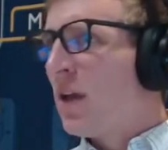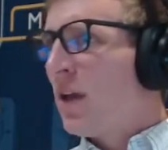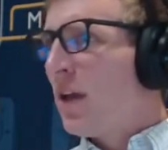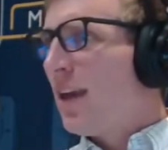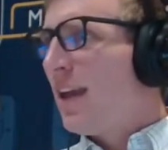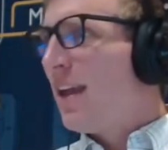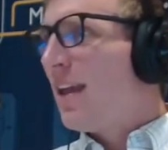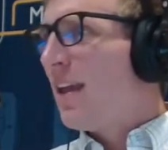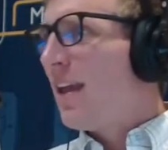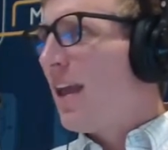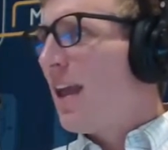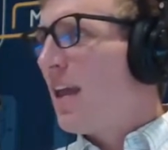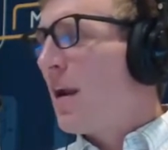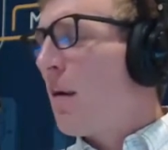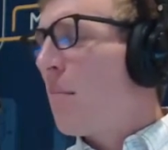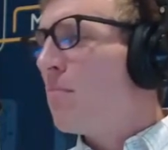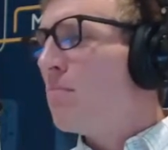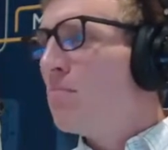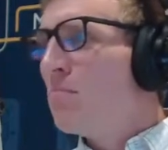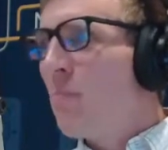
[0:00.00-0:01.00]
in a
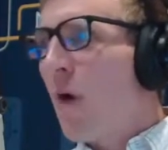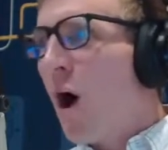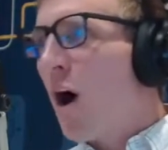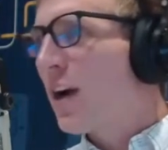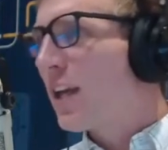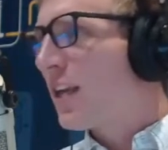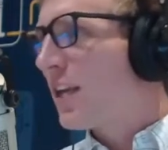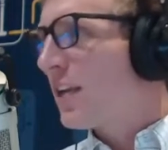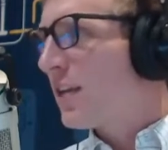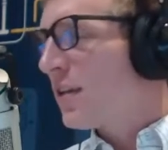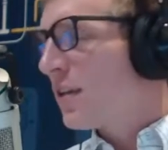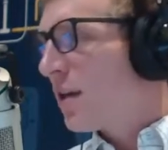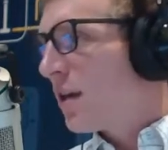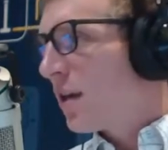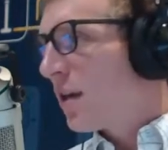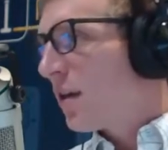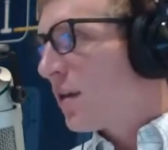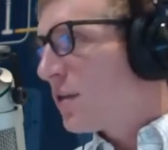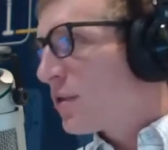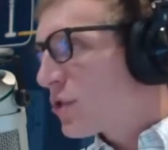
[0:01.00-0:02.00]
muggy
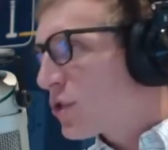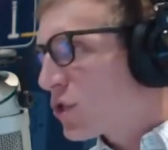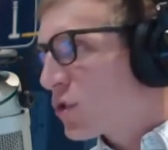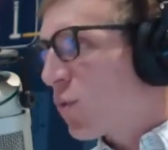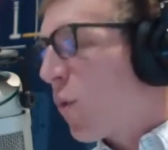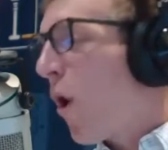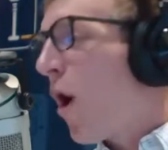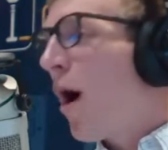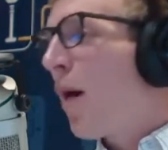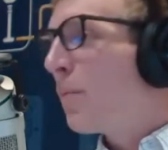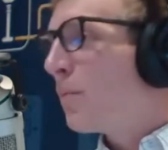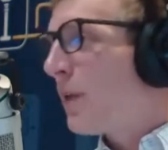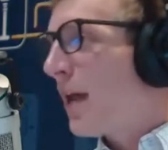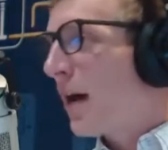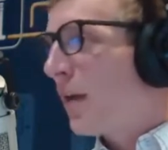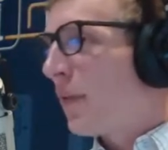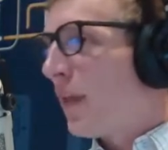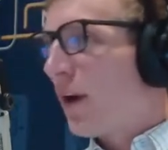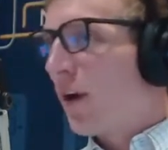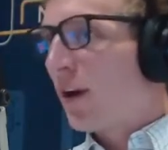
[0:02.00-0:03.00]
swamp
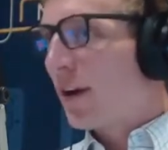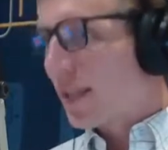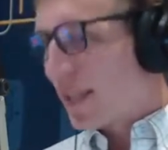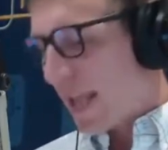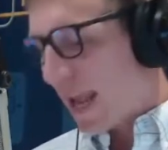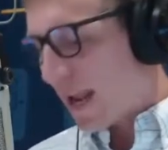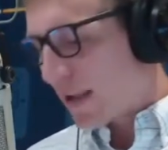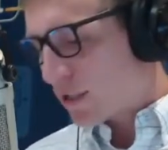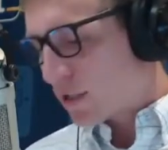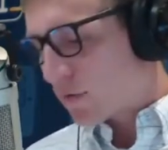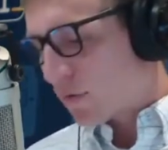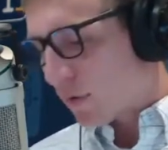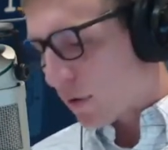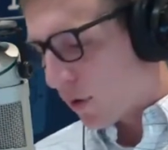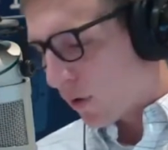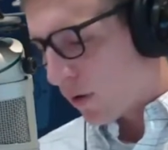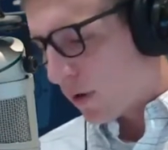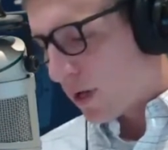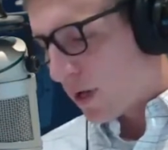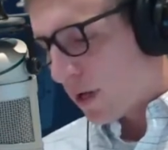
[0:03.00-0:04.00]
down there in
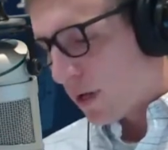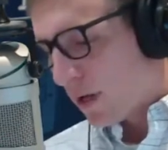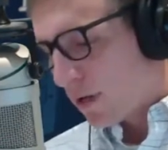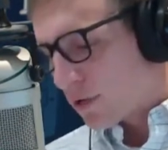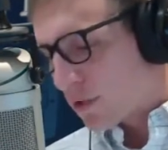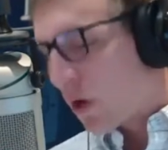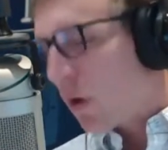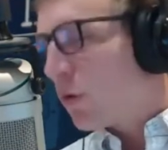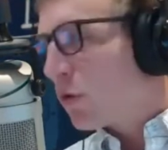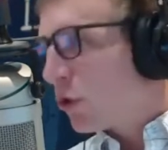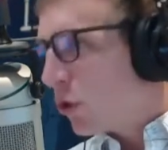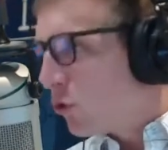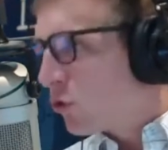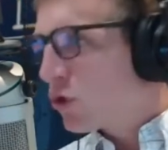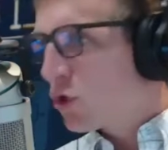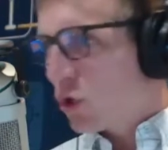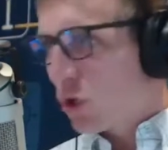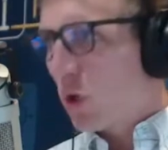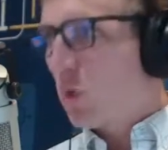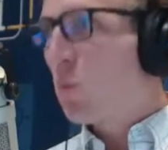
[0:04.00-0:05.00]
Gainesville. So you
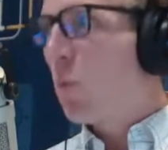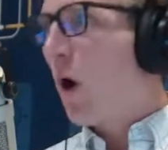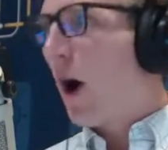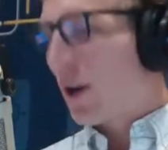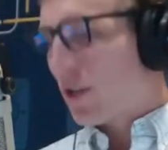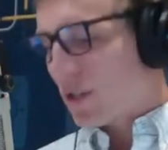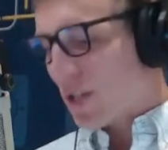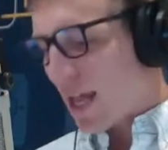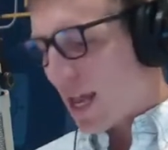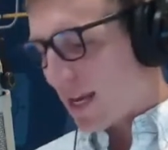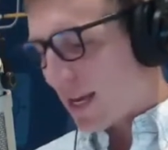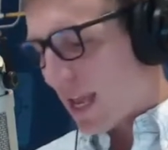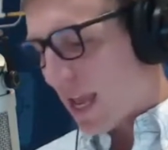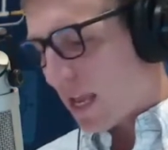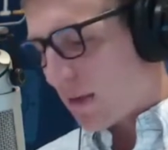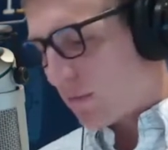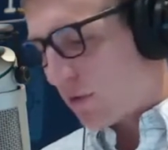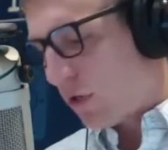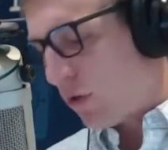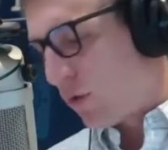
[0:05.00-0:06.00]
should watch that
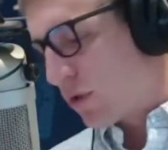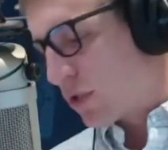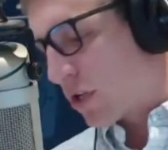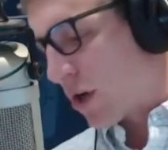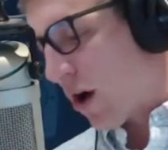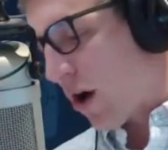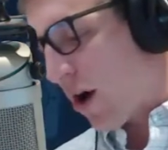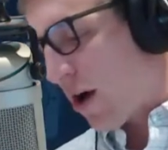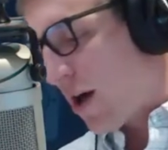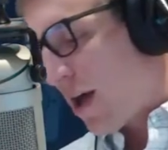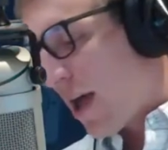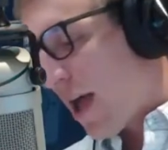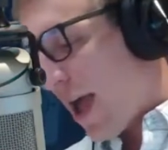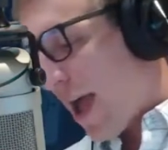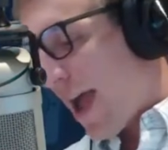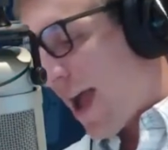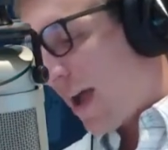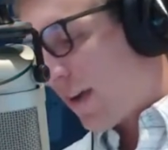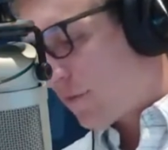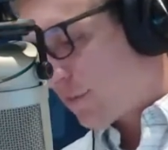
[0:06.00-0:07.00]
game, Utah
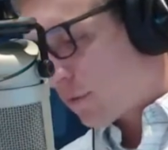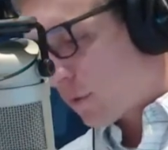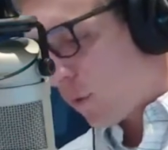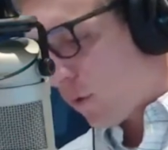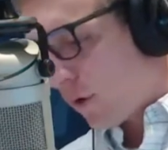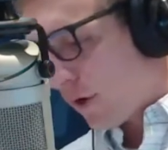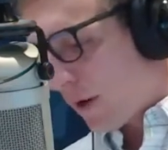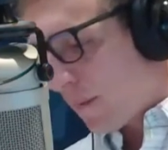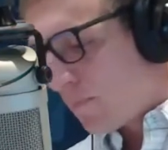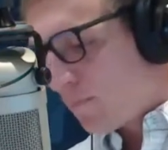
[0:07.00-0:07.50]
at Florida.